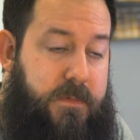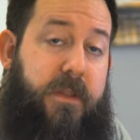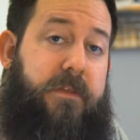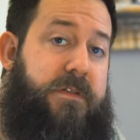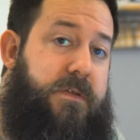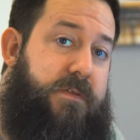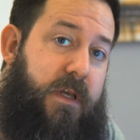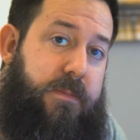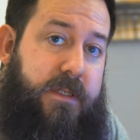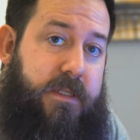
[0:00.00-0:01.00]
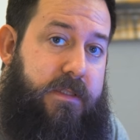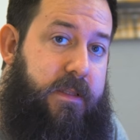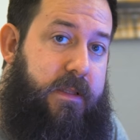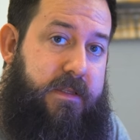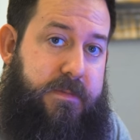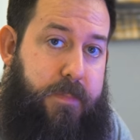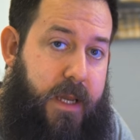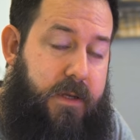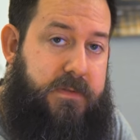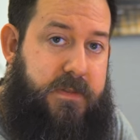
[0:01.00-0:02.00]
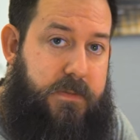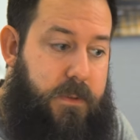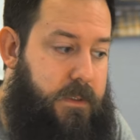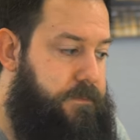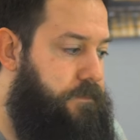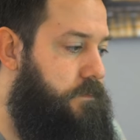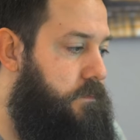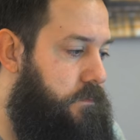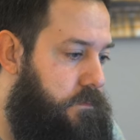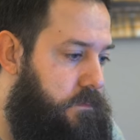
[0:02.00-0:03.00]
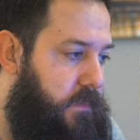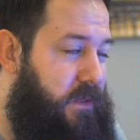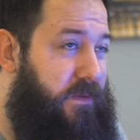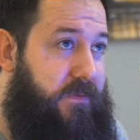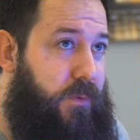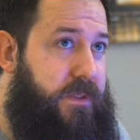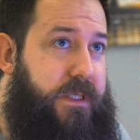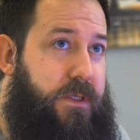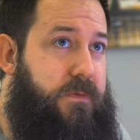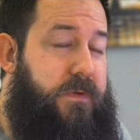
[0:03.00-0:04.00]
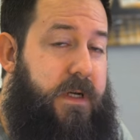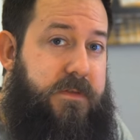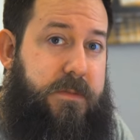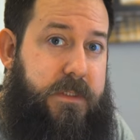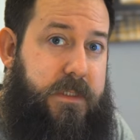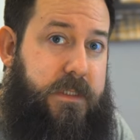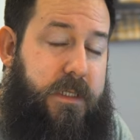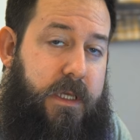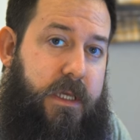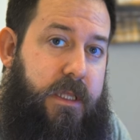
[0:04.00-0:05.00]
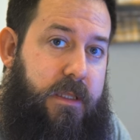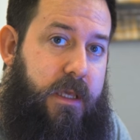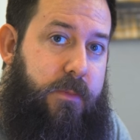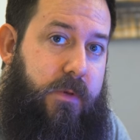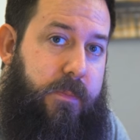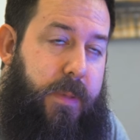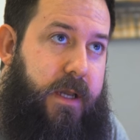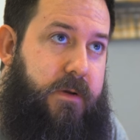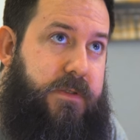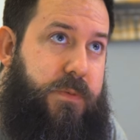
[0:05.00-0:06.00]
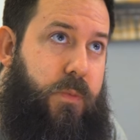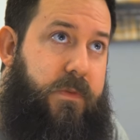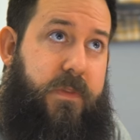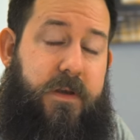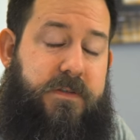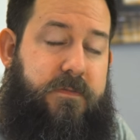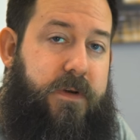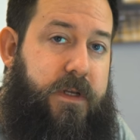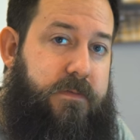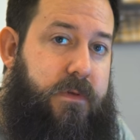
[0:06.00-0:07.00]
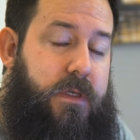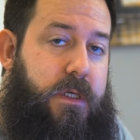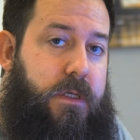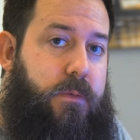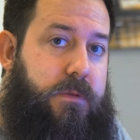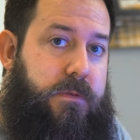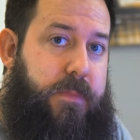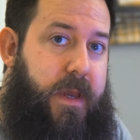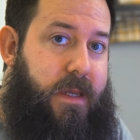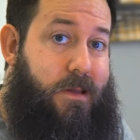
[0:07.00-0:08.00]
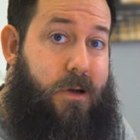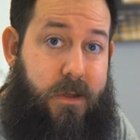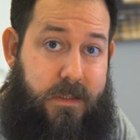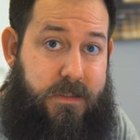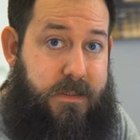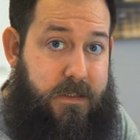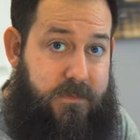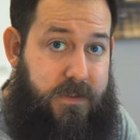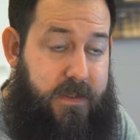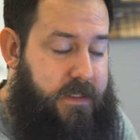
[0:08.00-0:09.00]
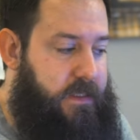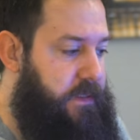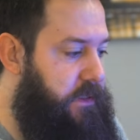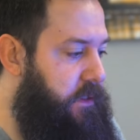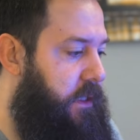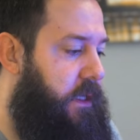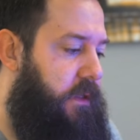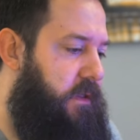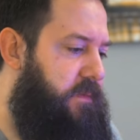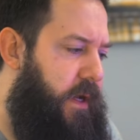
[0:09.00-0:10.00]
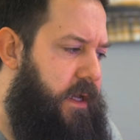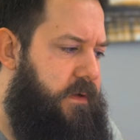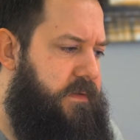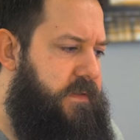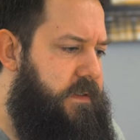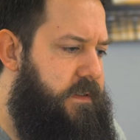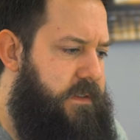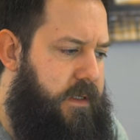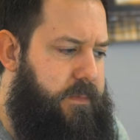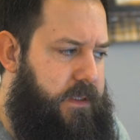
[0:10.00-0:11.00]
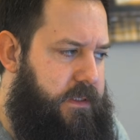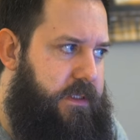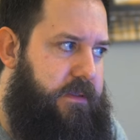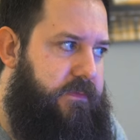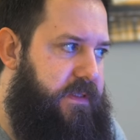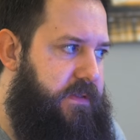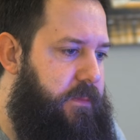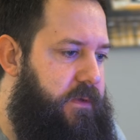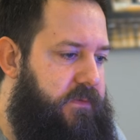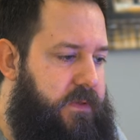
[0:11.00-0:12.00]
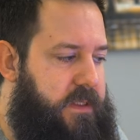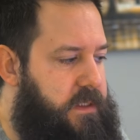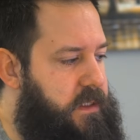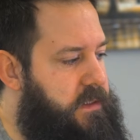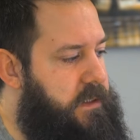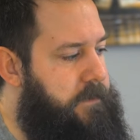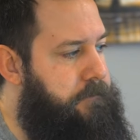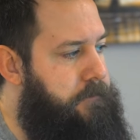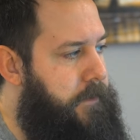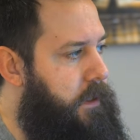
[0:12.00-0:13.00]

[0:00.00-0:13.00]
Another thing too is I updated to the latest BIOS as well. It was 1405 or something like that. It came with BIOS 1005, which was back in August of 2019. This BIOS is, I believe, December of 2019.